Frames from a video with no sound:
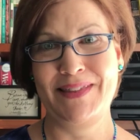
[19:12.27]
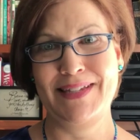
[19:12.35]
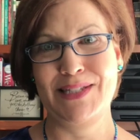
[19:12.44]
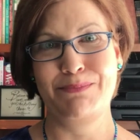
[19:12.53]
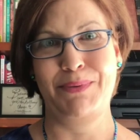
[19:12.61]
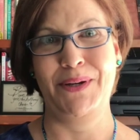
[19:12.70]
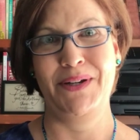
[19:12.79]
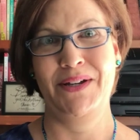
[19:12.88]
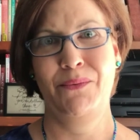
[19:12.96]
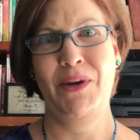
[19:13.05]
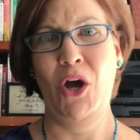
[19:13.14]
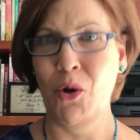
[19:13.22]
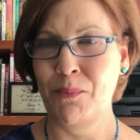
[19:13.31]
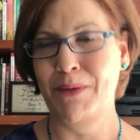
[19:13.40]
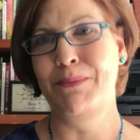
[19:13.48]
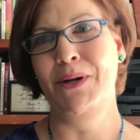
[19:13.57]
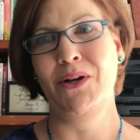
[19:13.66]
with this book. We hope
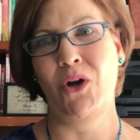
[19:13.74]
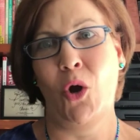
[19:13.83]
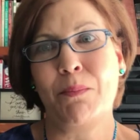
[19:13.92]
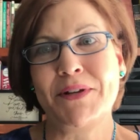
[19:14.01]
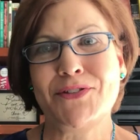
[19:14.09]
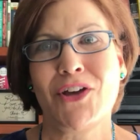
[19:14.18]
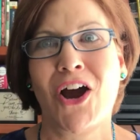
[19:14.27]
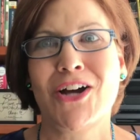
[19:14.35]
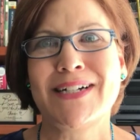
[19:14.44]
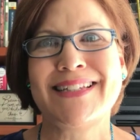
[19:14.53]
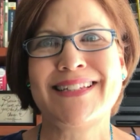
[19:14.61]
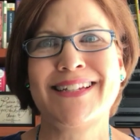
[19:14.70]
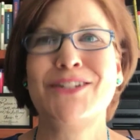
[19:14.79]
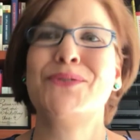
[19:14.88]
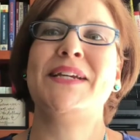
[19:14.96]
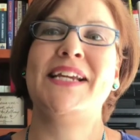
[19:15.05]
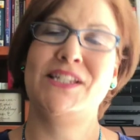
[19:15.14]
the book opens hearts,
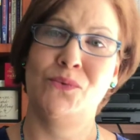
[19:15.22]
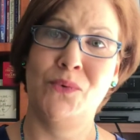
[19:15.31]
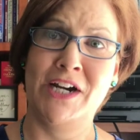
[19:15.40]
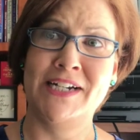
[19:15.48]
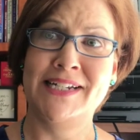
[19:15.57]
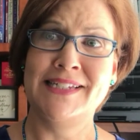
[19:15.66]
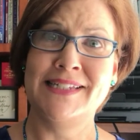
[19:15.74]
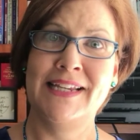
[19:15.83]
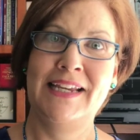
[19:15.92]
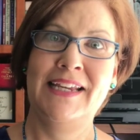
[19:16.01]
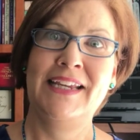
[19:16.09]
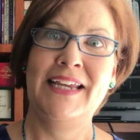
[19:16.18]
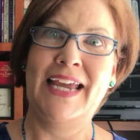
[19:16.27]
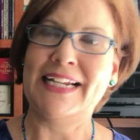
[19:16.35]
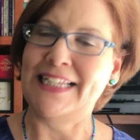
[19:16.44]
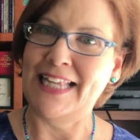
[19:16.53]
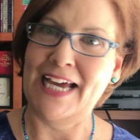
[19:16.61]
creates awareness,
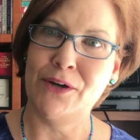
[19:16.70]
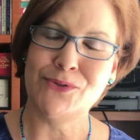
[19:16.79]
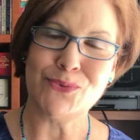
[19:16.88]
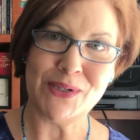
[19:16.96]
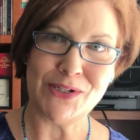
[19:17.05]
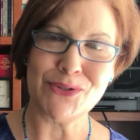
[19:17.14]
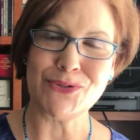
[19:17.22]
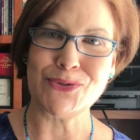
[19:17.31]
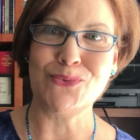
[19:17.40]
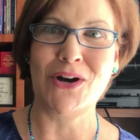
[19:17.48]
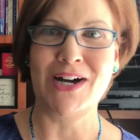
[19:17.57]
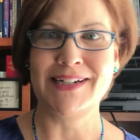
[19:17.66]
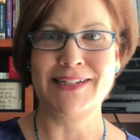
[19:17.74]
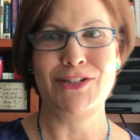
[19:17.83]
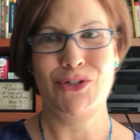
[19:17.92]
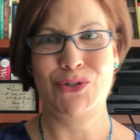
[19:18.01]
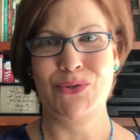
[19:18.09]
and allows readers to walk in
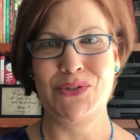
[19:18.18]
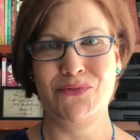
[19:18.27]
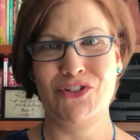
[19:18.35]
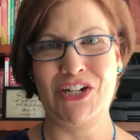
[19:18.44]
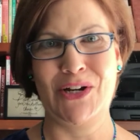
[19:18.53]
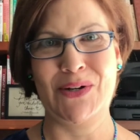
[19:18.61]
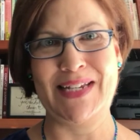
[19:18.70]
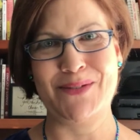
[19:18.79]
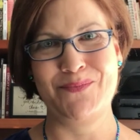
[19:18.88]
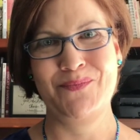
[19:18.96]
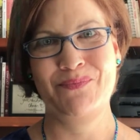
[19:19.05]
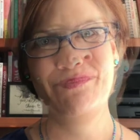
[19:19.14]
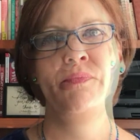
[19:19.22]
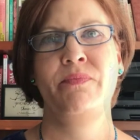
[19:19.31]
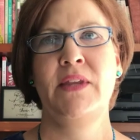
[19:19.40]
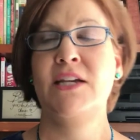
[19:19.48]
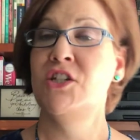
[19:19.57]
the shoes of Charity.
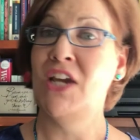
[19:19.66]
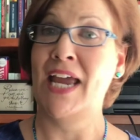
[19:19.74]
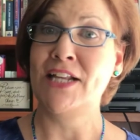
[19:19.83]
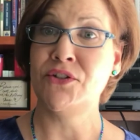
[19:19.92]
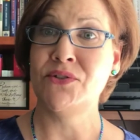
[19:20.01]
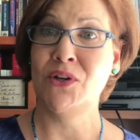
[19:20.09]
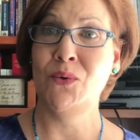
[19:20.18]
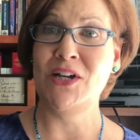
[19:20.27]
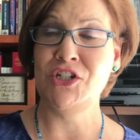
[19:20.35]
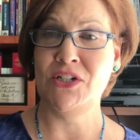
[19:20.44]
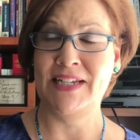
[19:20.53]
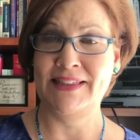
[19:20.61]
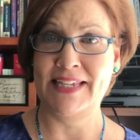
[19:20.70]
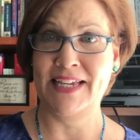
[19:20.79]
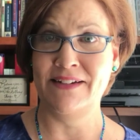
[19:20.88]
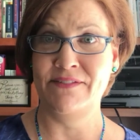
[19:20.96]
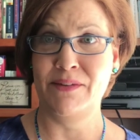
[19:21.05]
She answers a question at the
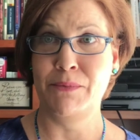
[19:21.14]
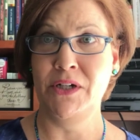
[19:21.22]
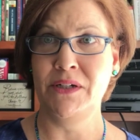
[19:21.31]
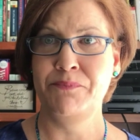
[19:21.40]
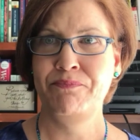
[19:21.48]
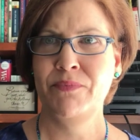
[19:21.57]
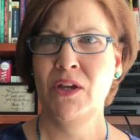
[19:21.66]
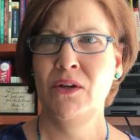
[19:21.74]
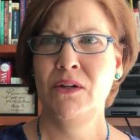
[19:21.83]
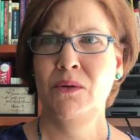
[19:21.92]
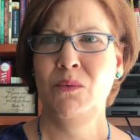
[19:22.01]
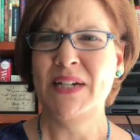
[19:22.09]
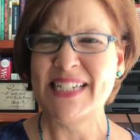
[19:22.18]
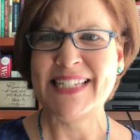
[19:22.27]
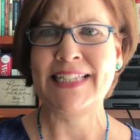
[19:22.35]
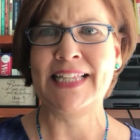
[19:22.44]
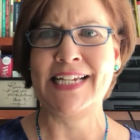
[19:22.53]
end of the book. What
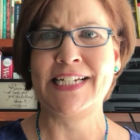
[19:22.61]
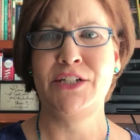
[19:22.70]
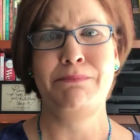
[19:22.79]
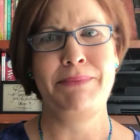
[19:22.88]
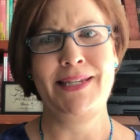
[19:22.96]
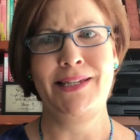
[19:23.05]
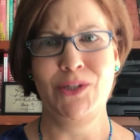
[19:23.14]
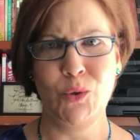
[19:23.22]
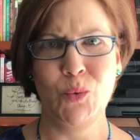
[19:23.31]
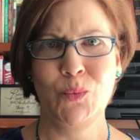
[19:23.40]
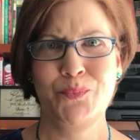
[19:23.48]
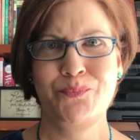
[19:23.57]
is it like to be you?